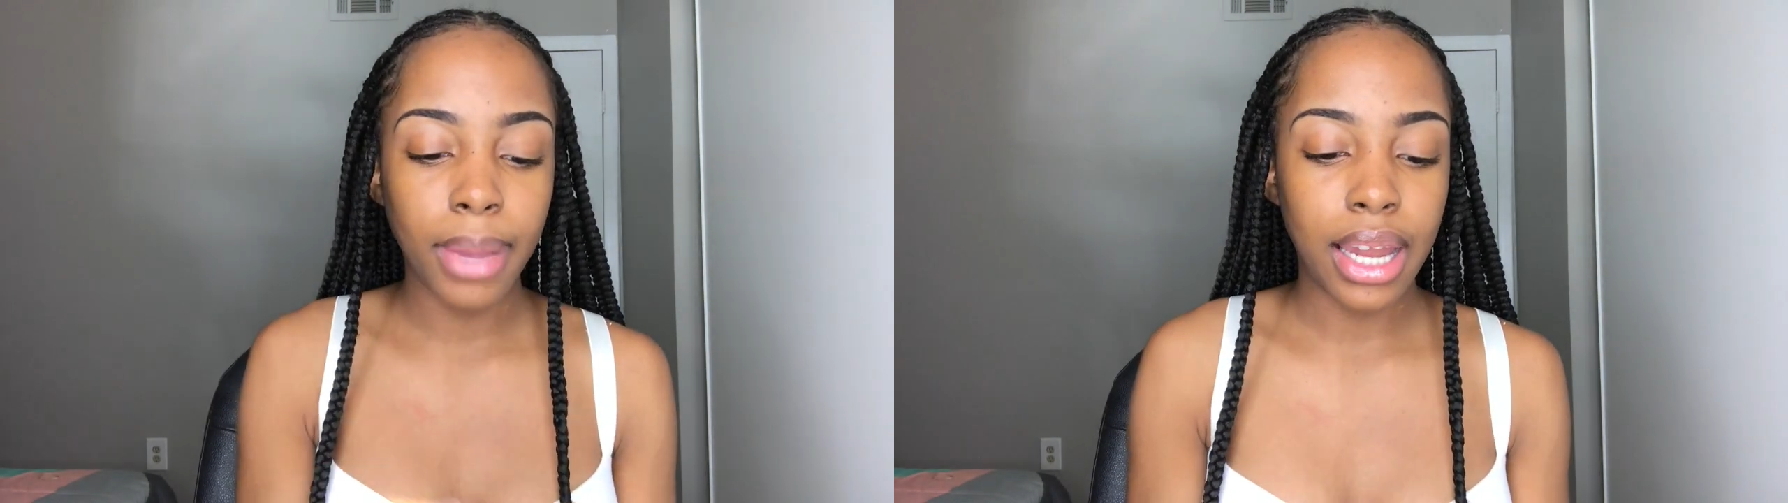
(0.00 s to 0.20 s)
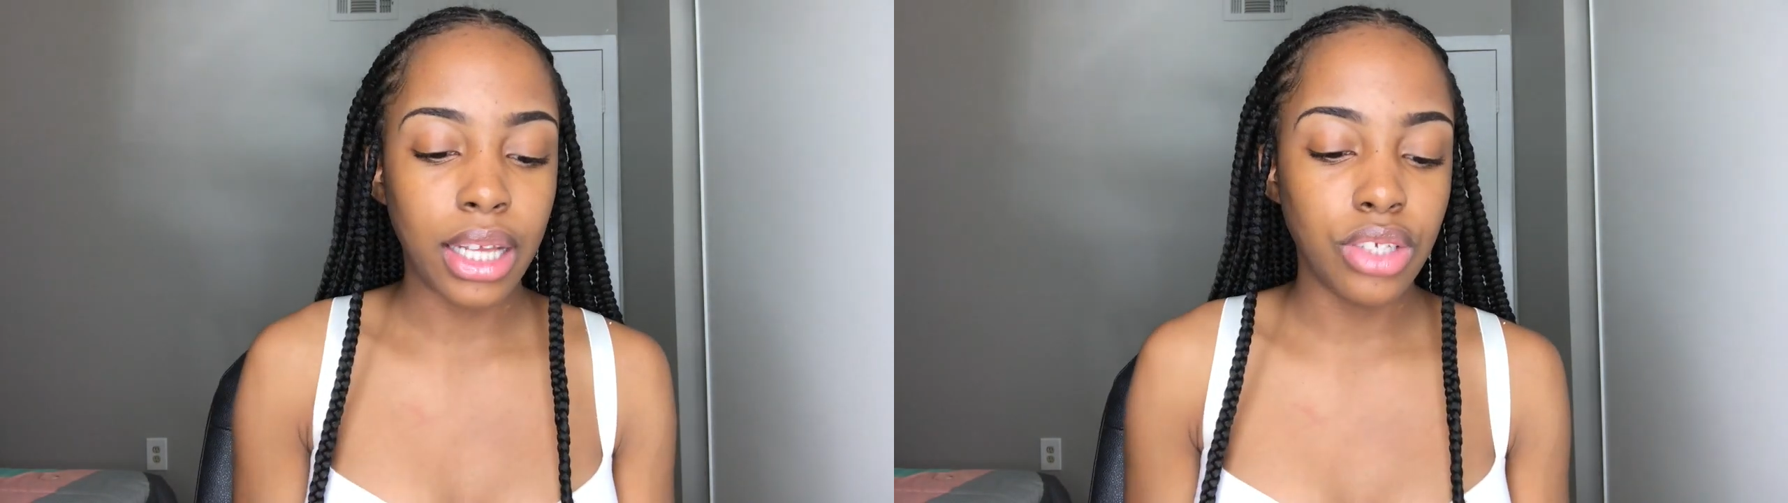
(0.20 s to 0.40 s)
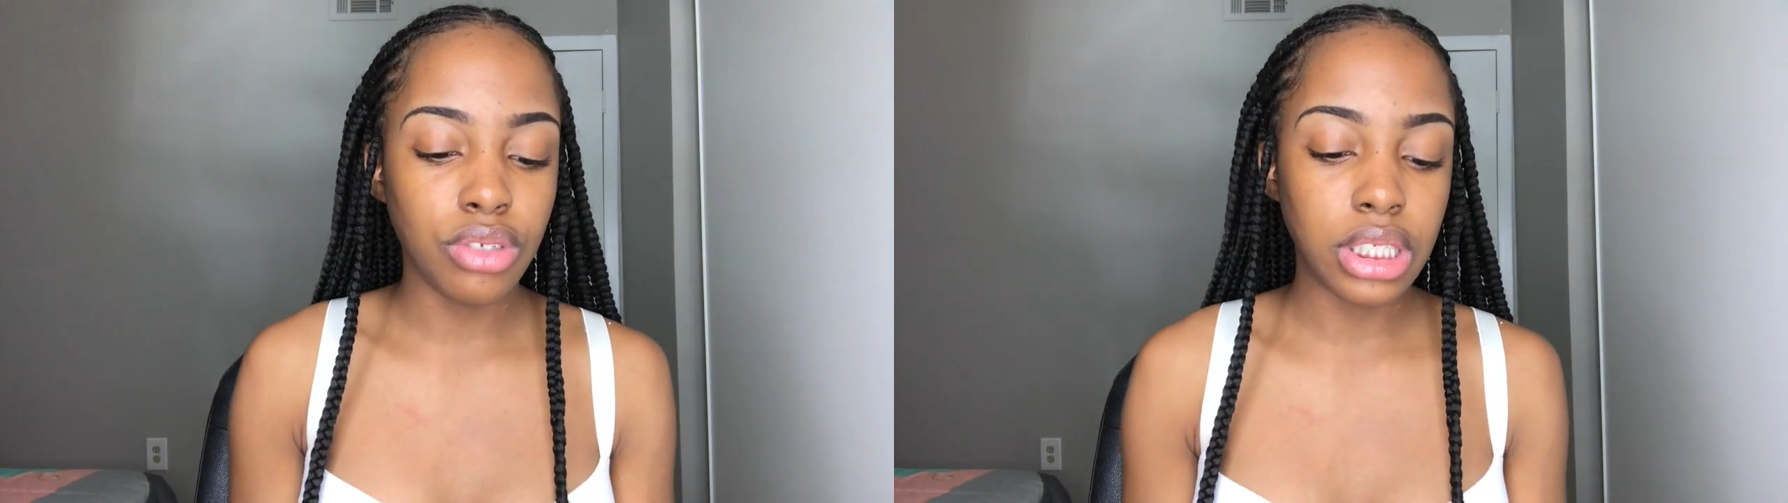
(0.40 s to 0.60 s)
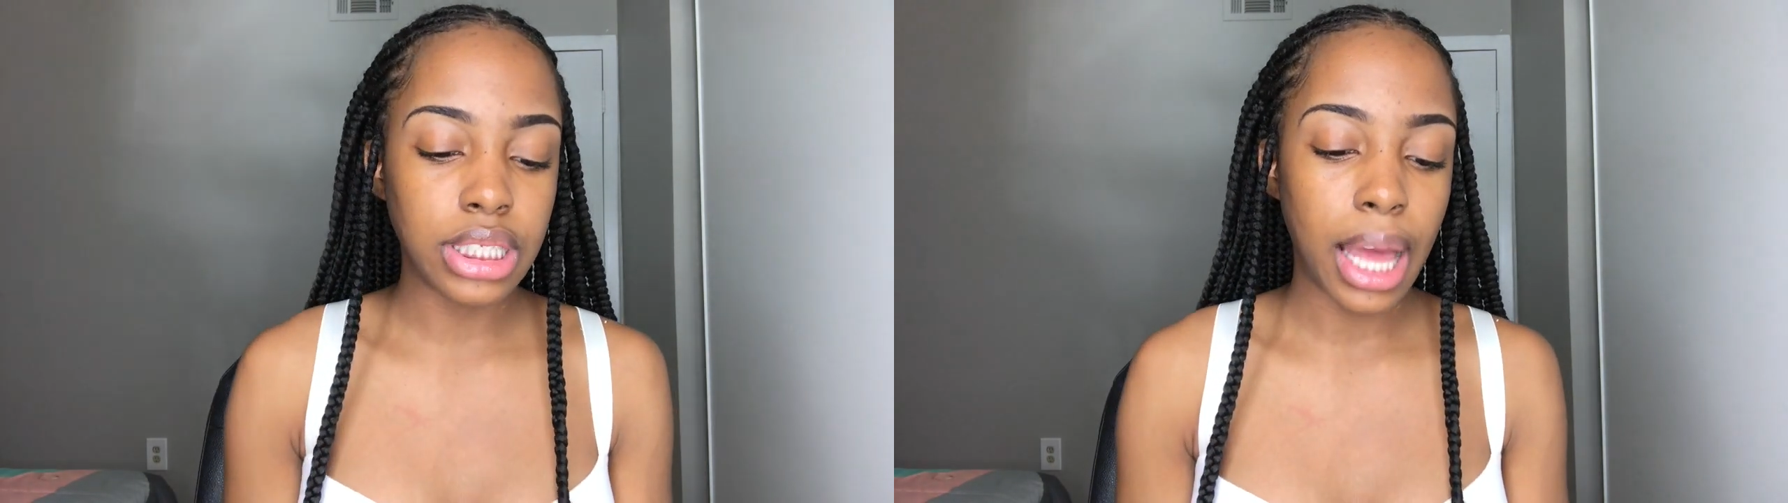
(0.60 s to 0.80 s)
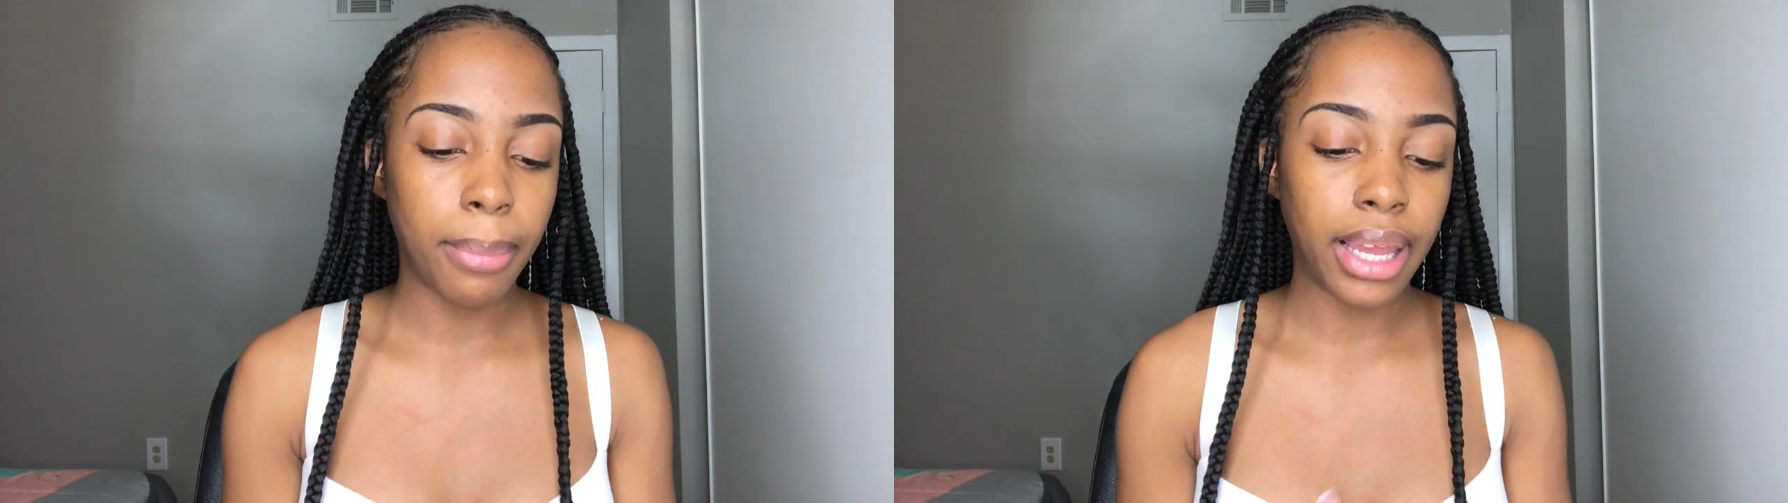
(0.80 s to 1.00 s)
and I use it
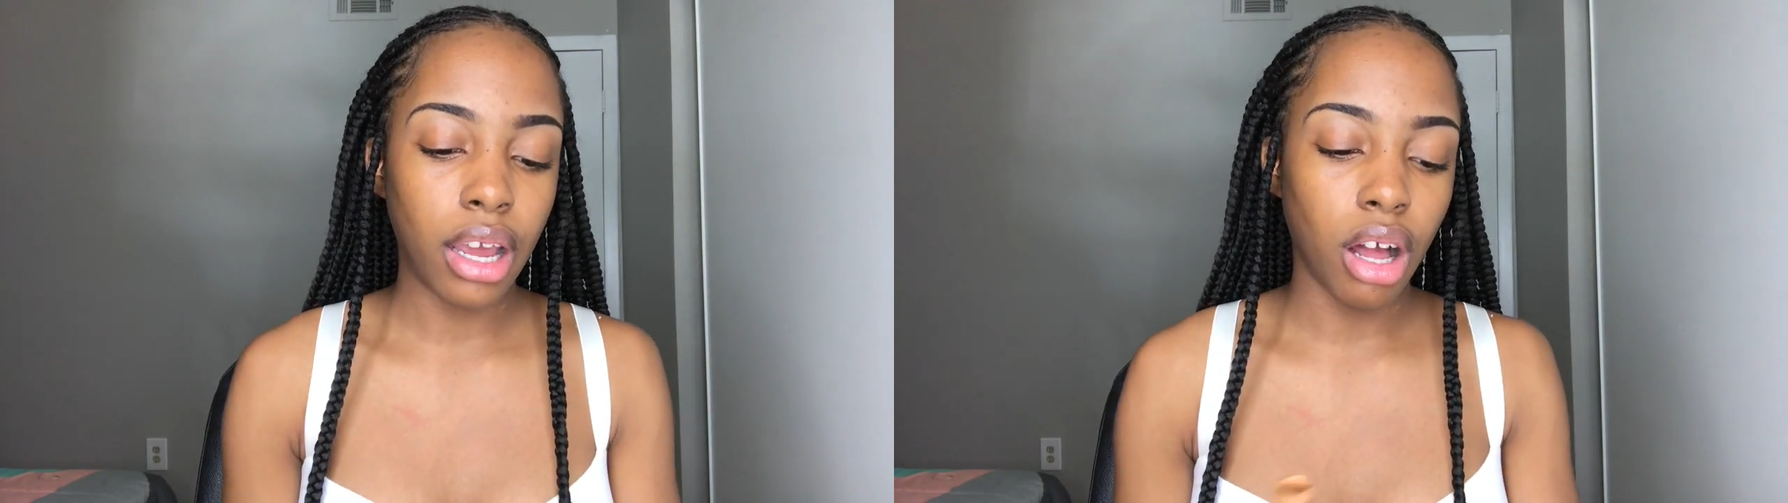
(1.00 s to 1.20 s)
to apply